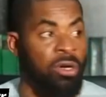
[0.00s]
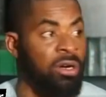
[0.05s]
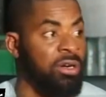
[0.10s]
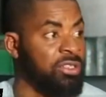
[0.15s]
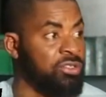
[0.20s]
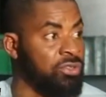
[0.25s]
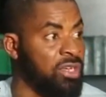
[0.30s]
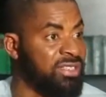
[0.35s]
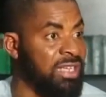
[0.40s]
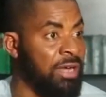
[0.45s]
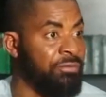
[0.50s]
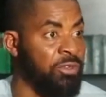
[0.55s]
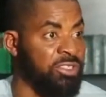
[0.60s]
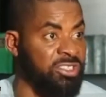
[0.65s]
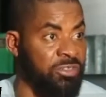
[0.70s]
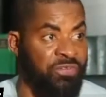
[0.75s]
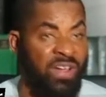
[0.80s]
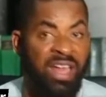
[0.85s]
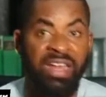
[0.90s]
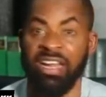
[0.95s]
results and
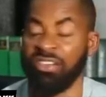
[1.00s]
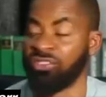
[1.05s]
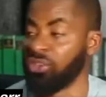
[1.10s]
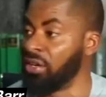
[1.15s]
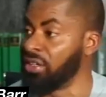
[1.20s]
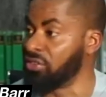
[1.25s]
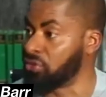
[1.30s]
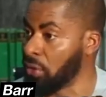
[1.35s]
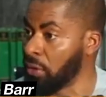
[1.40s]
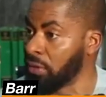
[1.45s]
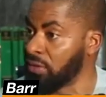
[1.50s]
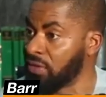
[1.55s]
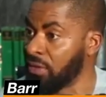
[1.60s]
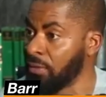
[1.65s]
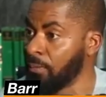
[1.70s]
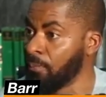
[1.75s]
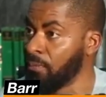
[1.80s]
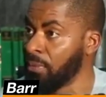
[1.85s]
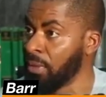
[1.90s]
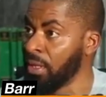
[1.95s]
falsify election results.
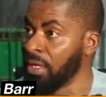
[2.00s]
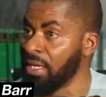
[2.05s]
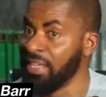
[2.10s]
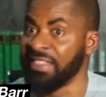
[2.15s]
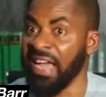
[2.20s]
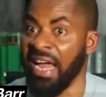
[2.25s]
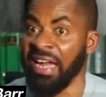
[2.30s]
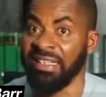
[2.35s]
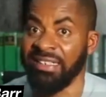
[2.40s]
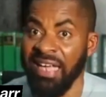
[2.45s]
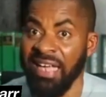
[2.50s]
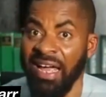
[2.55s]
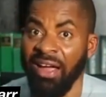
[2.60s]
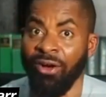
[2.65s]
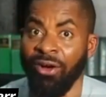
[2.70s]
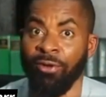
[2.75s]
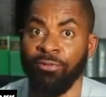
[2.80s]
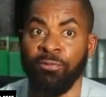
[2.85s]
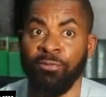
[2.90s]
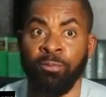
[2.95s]
His idea
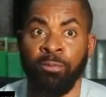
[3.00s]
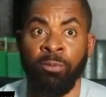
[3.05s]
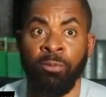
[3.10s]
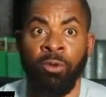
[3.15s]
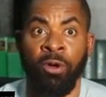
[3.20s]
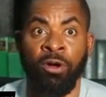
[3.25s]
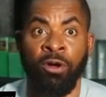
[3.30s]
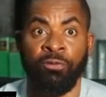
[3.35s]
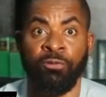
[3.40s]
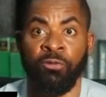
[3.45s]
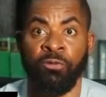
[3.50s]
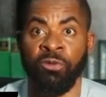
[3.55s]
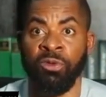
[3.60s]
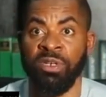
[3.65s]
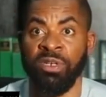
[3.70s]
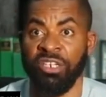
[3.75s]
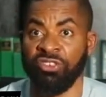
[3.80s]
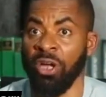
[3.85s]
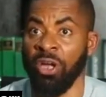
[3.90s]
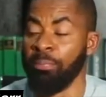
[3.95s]
of
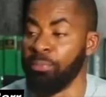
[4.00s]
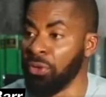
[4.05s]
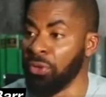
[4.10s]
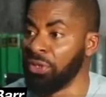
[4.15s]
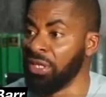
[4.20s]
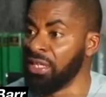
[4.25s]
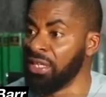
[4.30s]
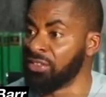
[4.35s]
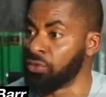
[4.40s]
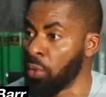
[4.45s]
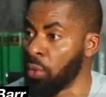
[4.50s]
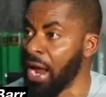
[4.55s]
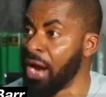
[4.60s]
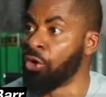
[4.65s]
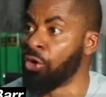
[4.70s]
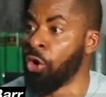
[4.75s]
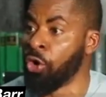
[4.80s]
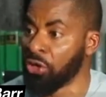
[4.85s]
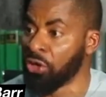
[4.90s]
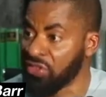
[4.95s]
nation building is where
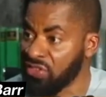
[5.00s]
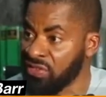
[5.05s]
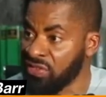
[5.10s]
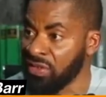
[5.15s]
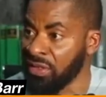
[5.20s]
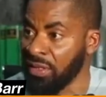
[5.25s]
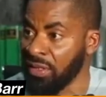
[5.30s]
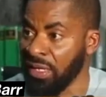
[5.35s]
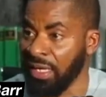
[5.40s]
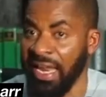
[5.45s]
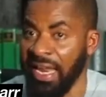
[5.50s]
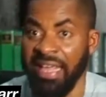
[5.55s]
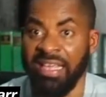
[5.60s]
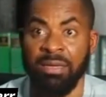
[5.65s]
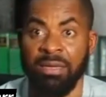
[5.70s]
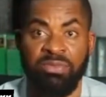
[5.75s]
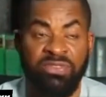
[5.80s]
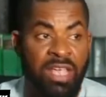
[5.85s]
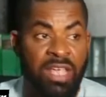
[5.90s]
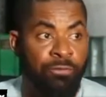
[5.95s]
rogues like
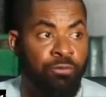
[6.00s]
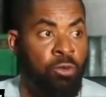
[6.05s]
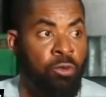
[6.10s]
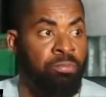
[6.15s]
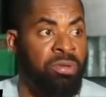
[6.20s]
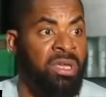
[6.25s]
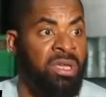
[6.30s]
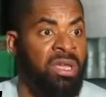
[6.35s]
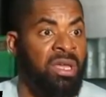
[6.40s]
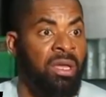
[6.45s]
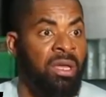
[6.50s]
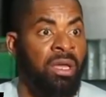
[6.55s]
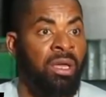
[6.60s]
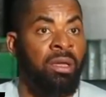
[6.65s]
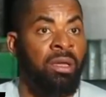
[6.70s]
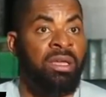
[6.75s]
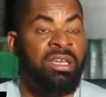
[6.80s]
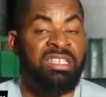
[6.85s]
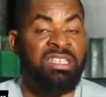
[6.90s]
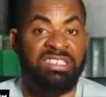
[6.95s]
himself will be
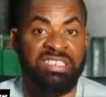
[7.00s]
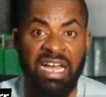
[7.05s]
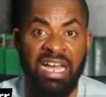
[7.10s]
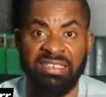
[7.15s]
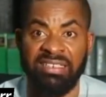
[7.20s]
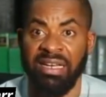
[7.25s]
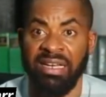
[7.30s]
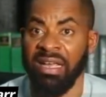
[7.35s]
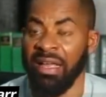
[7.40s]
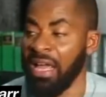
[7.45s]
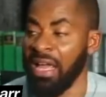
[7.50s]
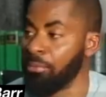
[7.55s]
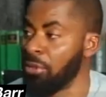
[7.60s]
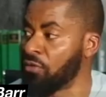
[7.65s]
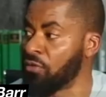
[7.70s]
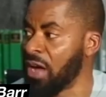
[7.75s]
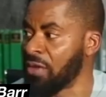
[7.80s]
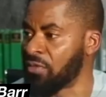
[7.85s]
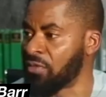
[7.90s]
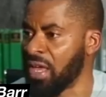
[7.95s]
in charge at the helm
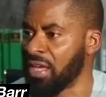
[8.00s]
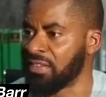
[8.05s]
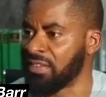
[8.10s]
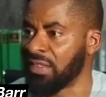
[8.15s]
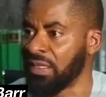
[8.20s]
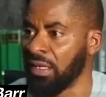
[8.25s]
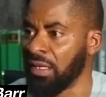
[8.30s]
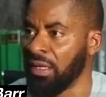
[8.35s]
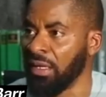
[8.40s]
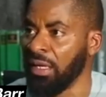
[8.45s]
of affairs.